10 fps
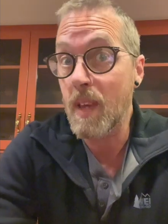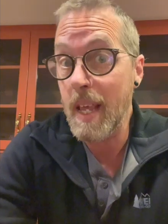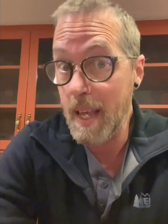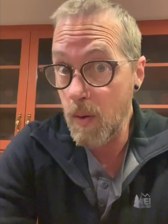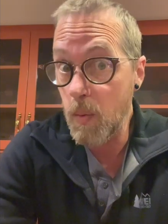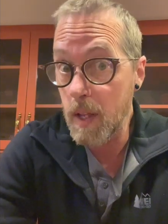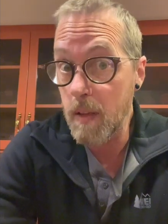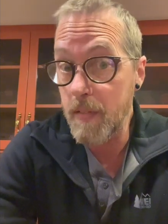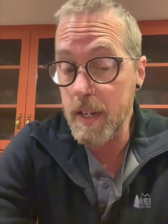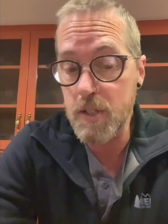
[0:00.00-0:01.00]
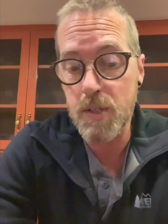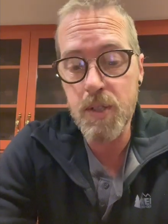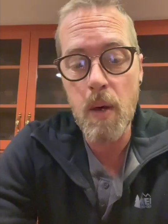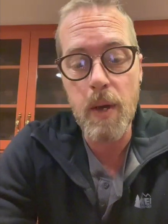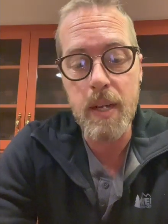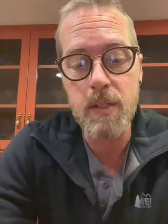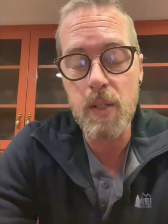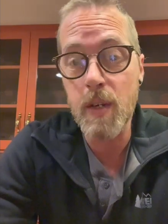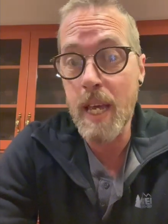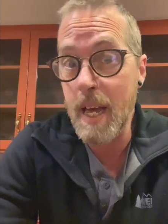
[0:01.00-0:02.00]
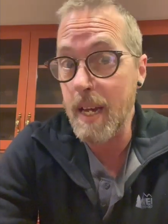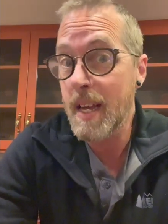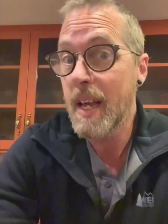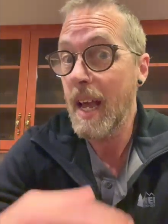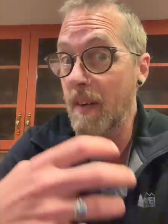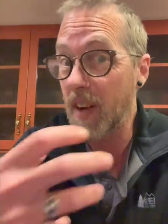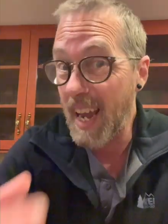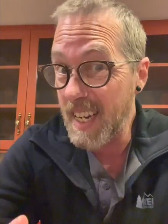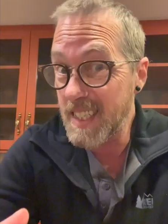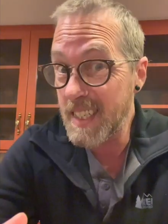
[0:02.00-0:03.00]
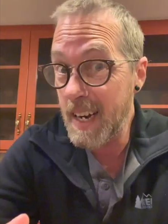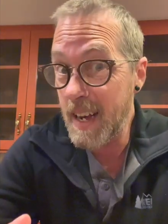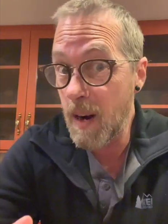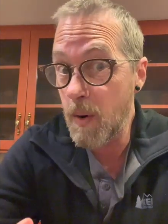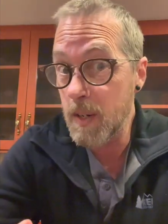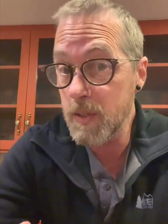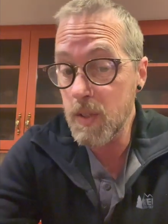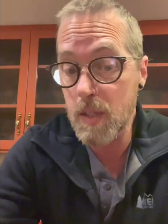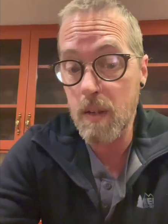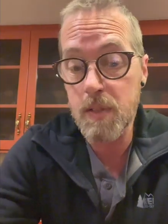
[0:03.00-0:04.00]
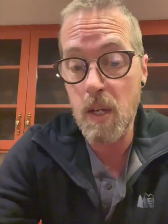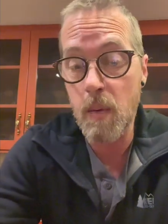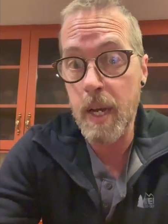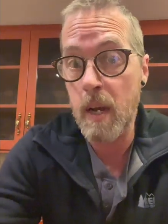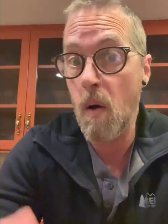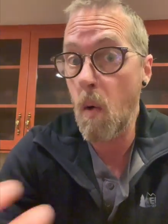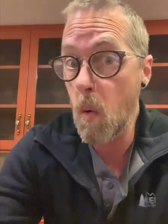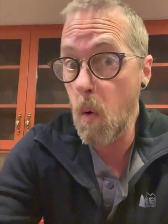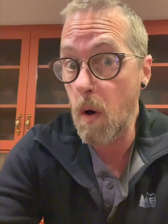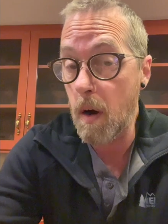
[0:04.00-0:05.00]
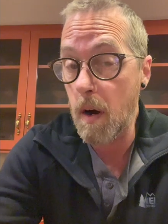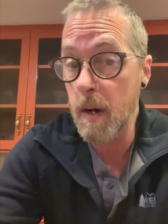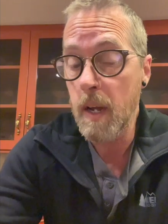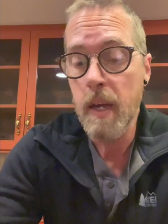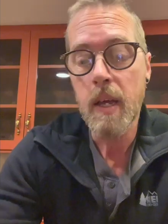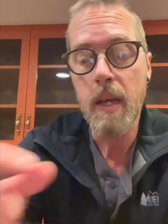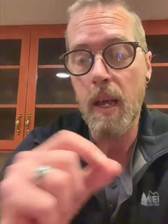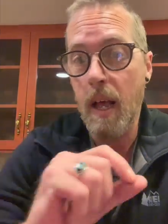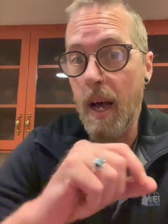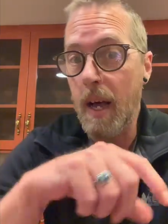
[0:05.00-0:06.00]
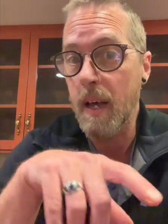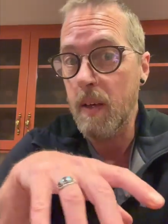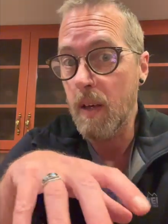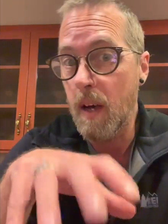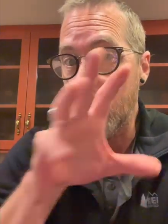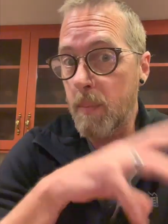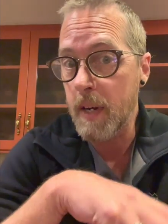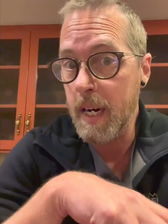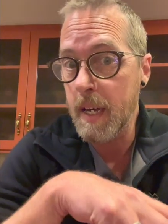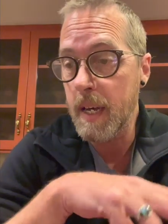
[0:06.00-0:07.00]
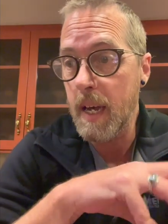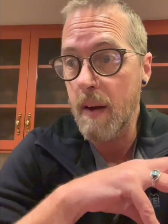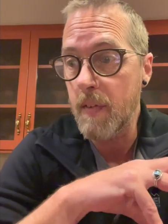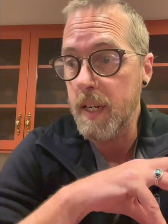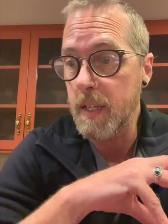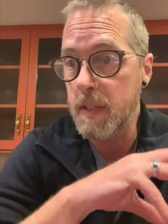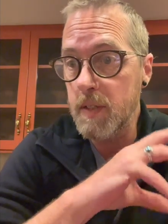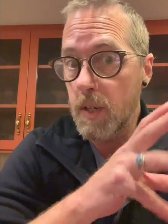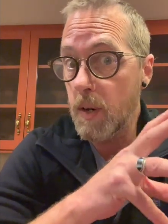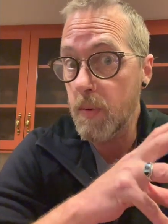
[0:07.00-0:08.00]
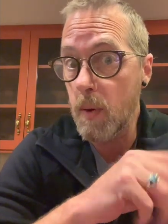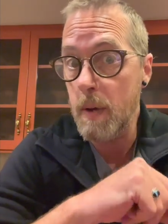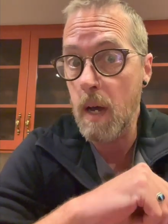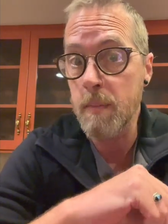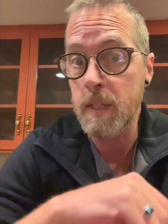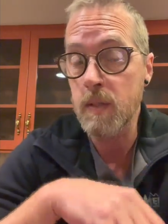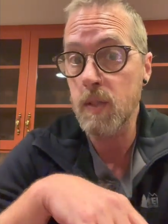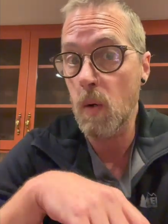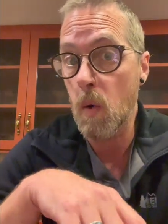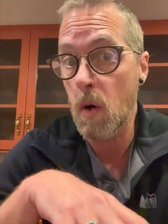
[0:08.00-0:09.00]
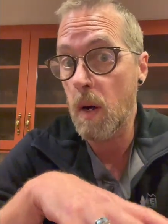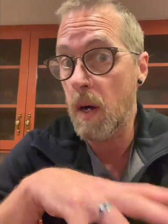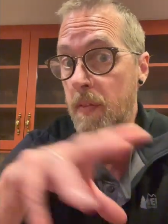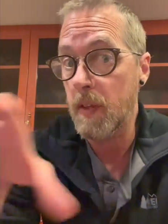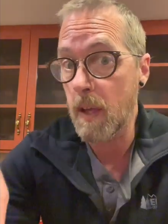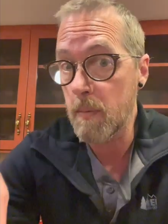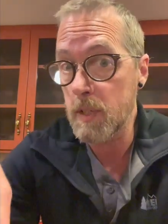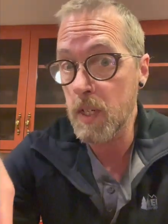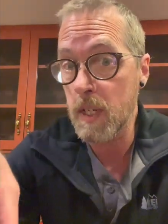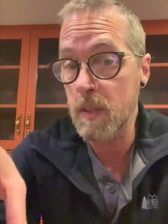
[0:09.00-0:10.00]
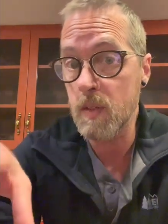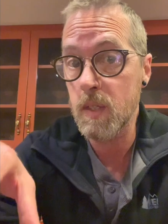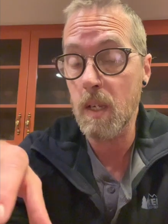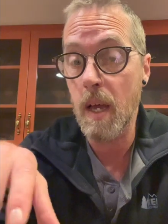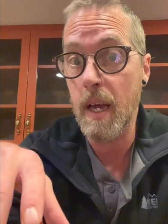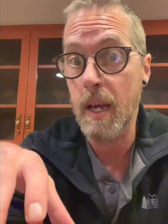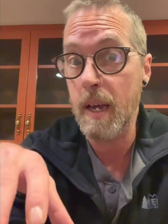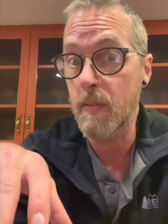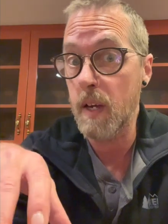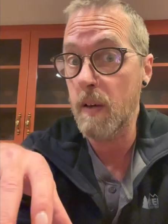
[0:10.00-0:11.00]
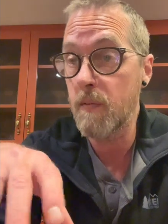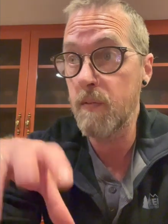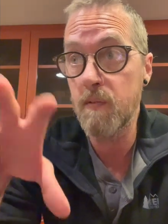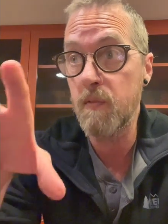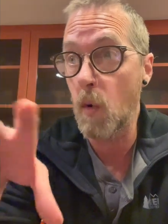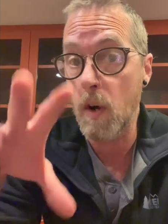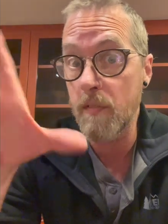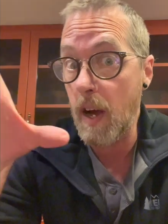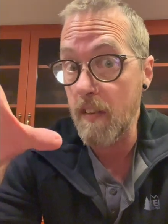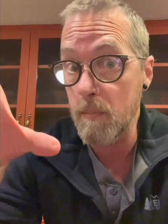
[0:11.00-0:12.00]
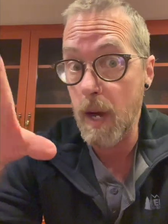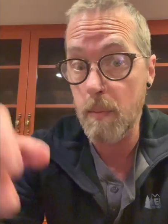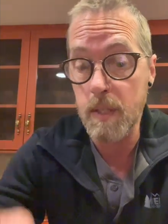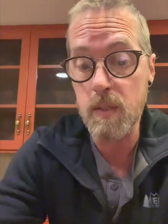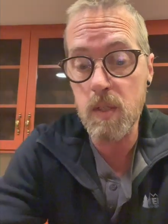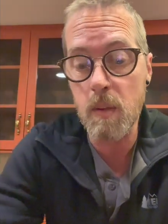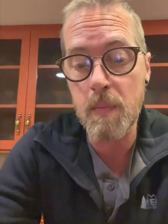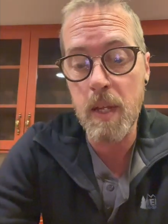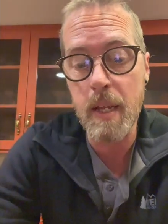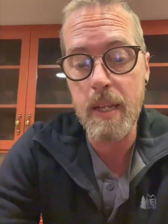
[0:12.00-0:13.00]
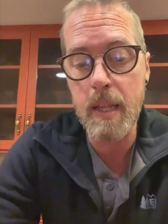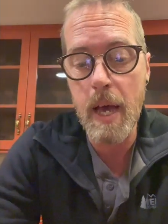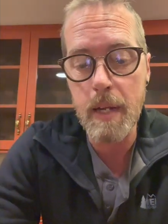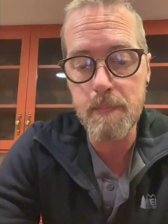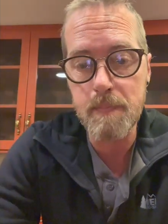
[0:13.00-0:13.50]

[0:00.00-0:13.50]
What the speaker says: it will affect your sewing. So again, every 8 to 10 hours of sewing, or on a Bernina every 2 to 3 bobbins, or on the other machines every 4 to 5 bobbins, something like that.